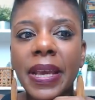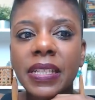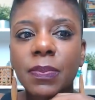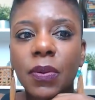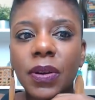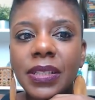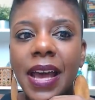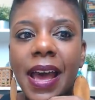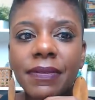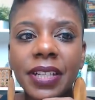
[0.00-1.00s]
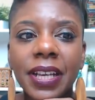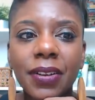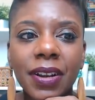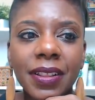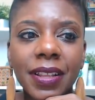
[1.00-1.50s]
baseboards. I have to
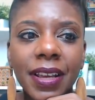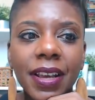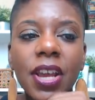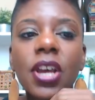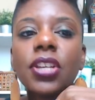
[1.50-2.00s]
get on it then.